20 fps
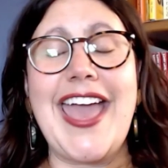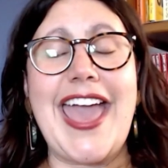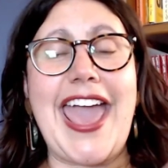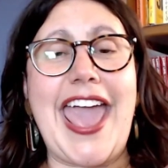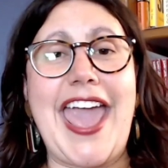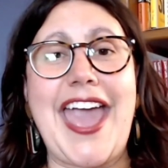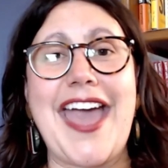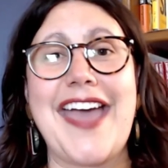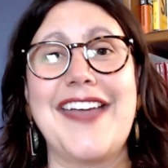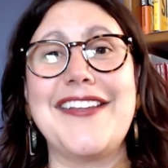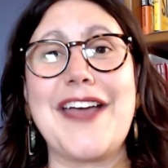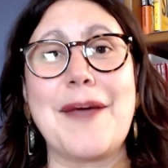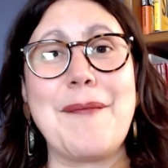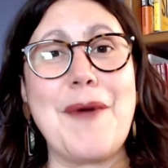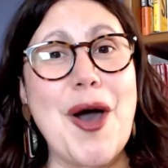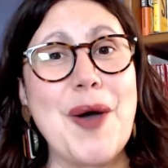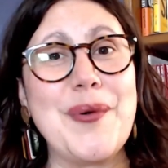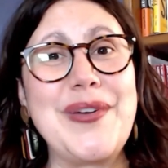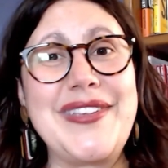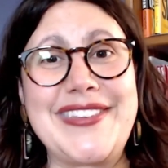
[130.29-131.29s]
And I'm
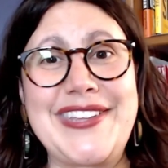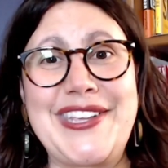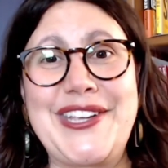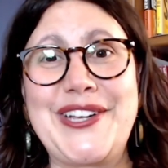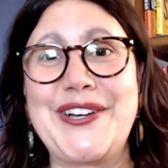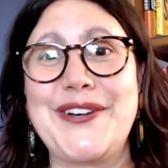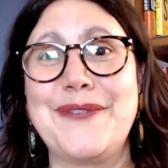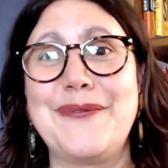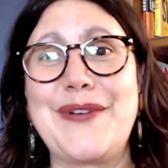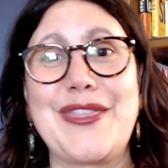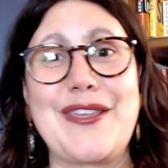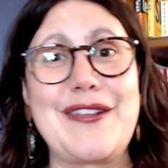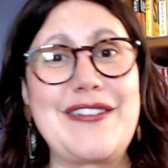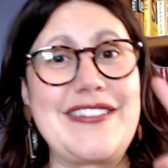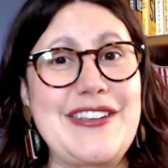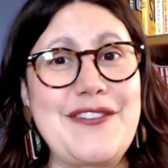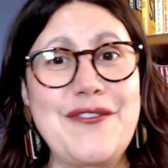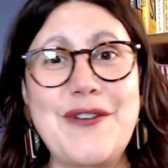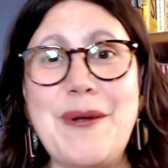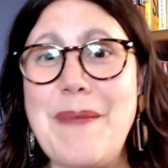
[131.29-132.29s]
always here with
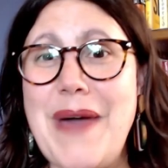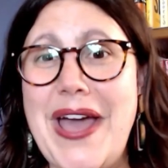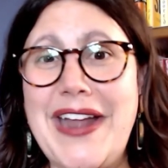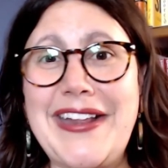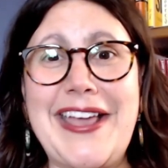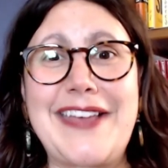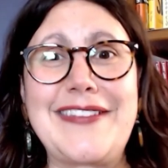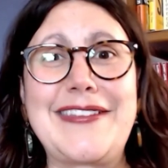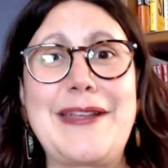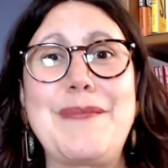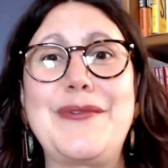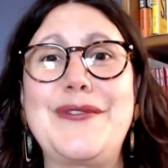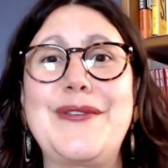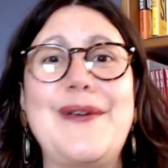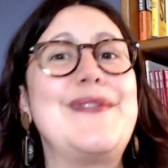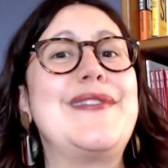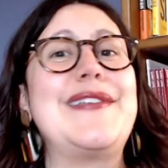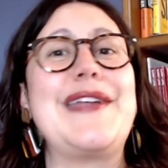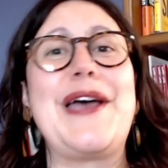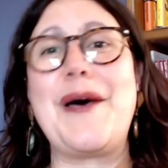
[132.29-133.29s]
different podcast
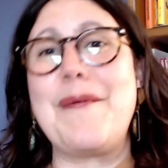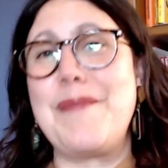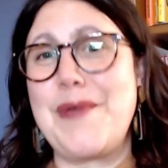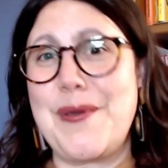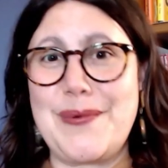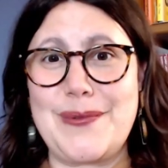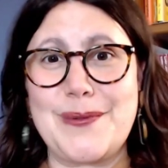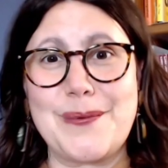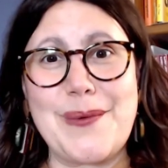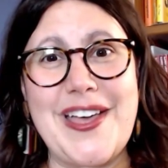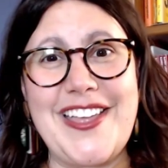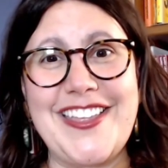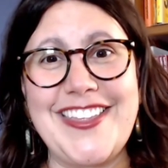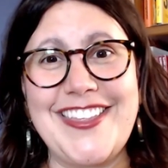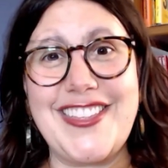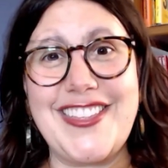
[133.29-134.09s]
episodes to help you as well.